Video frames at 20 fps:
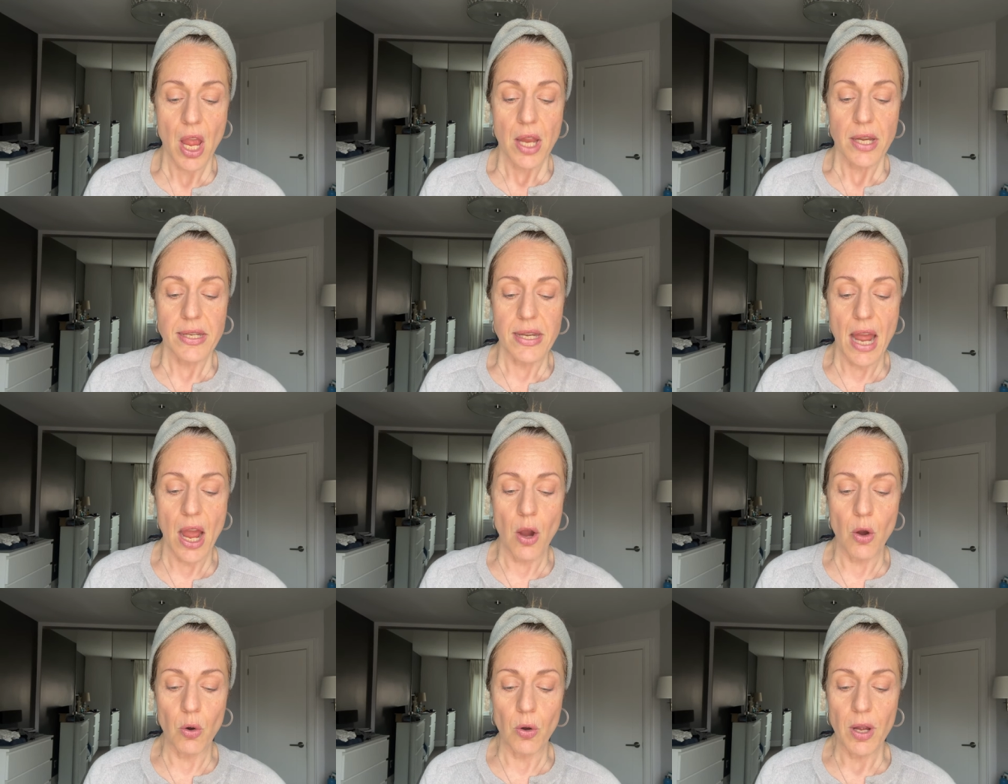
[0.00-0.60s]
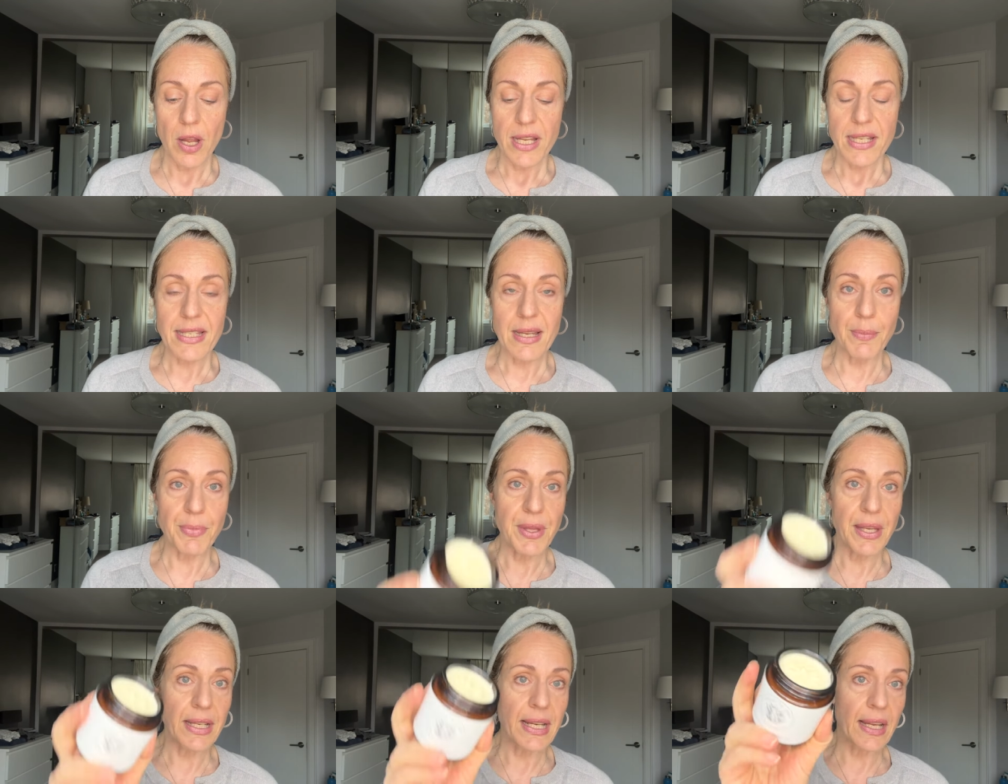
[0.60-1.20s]
Now,
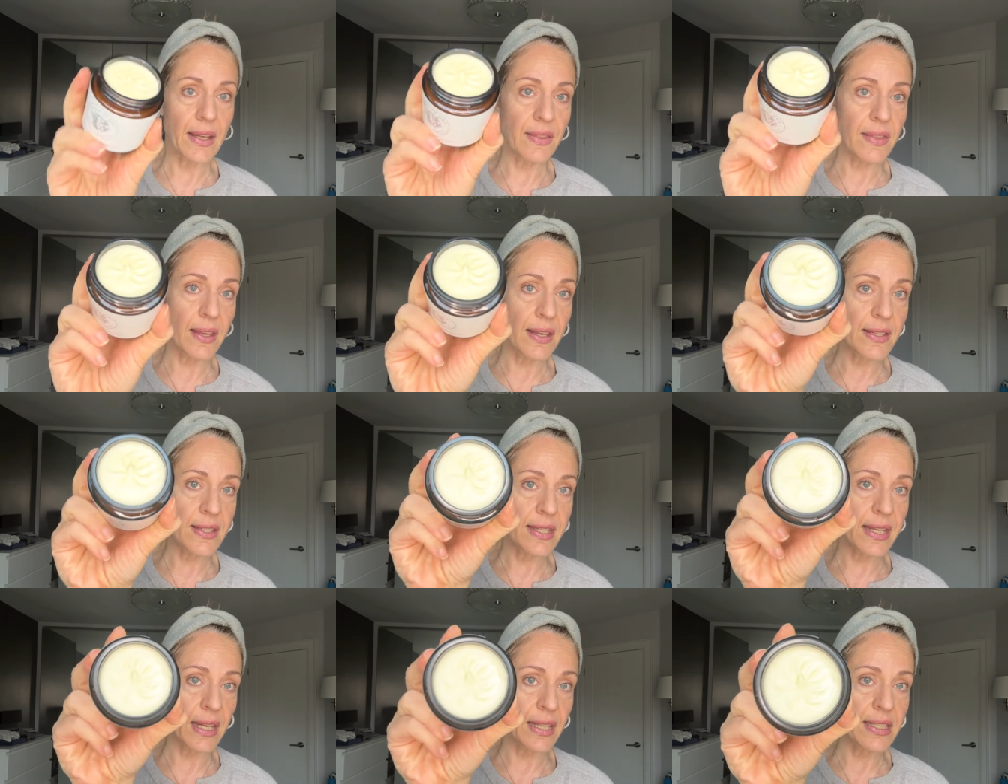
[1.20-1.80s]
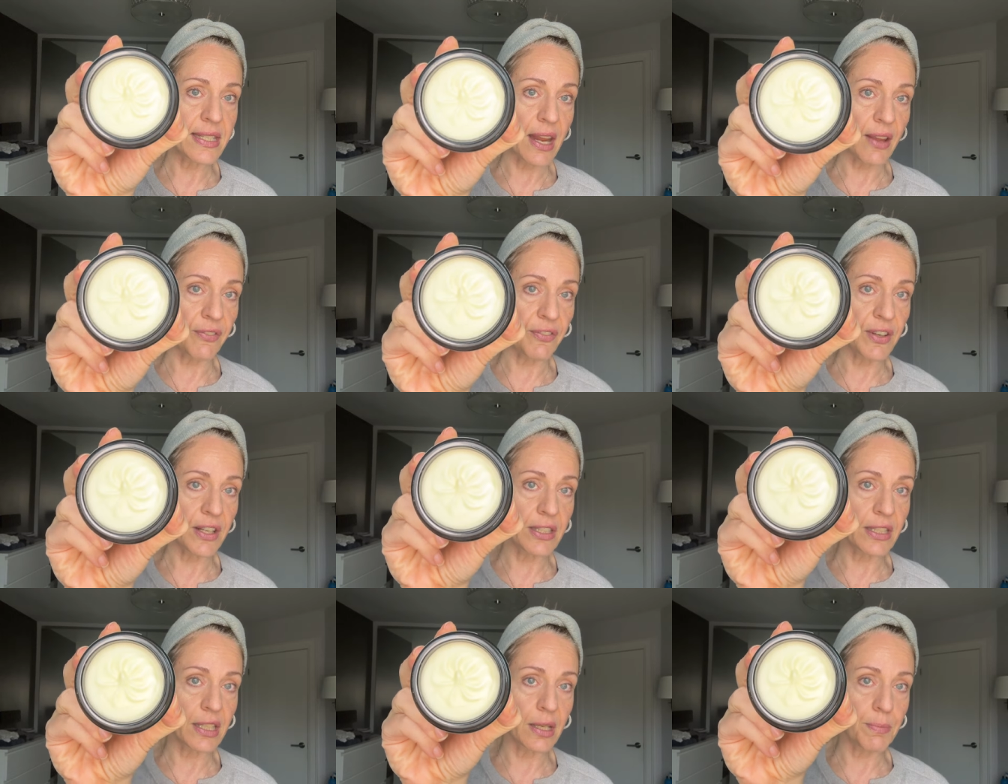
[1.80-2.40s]
something like this can
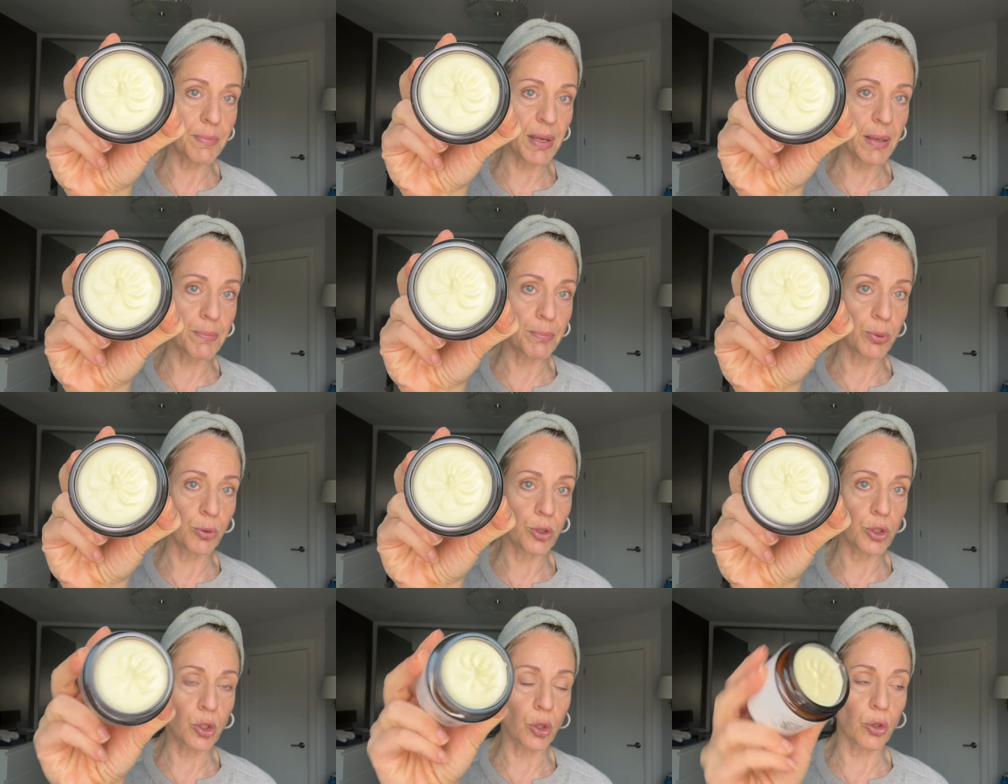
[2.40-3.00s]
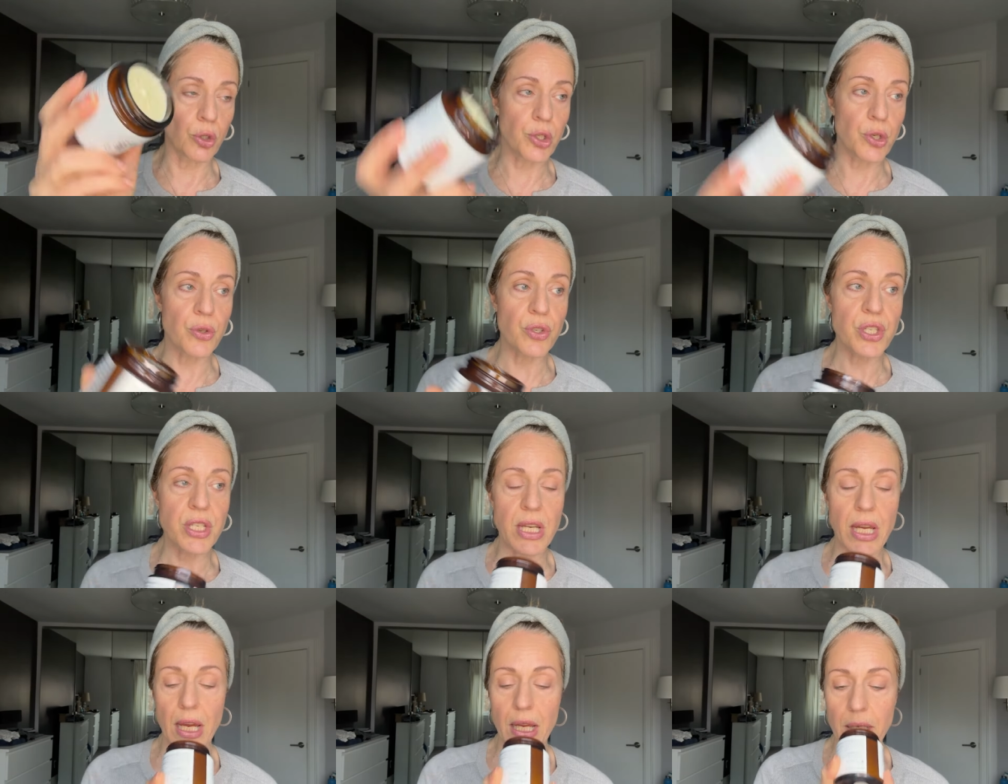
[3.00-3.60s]
definitely be put on your
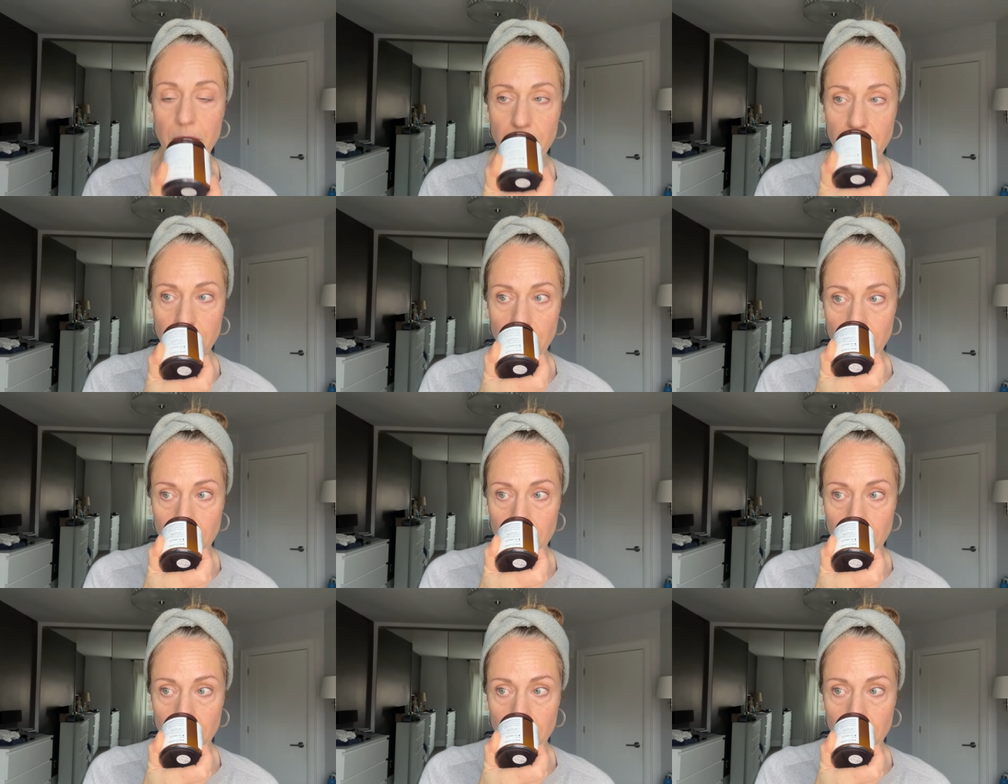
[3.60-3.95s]
skin.